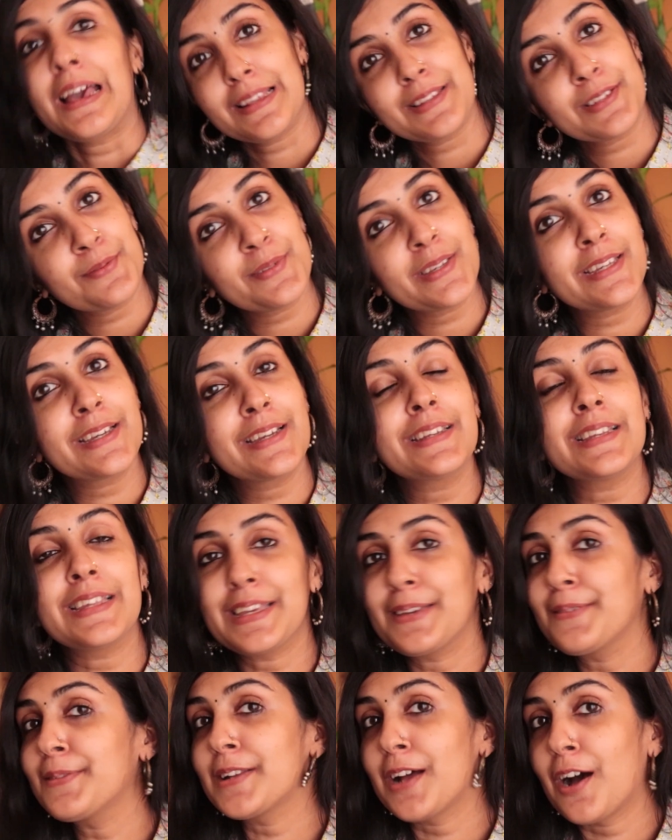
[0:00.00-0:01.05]
as a vegan
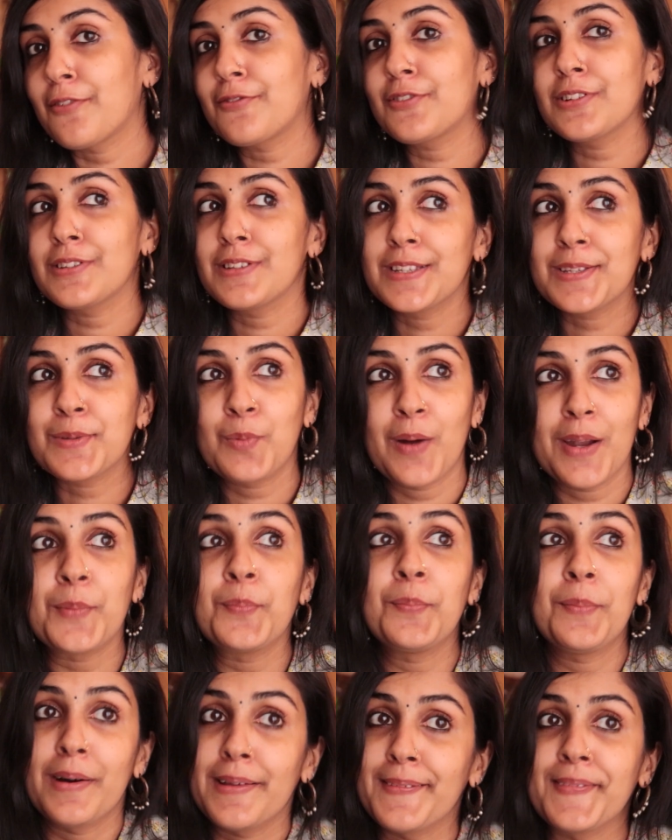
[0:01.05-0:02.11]
even after this
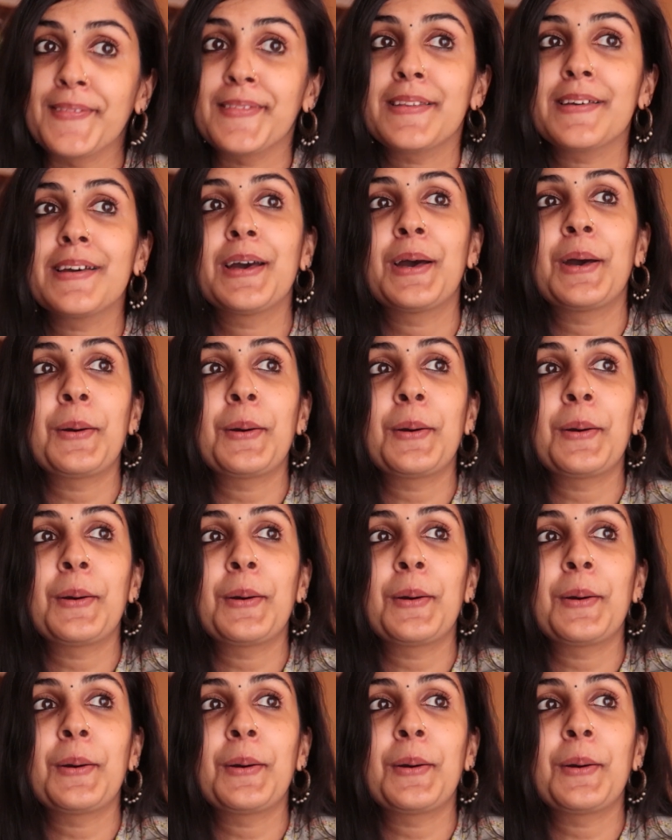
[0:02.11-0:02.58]
1 month.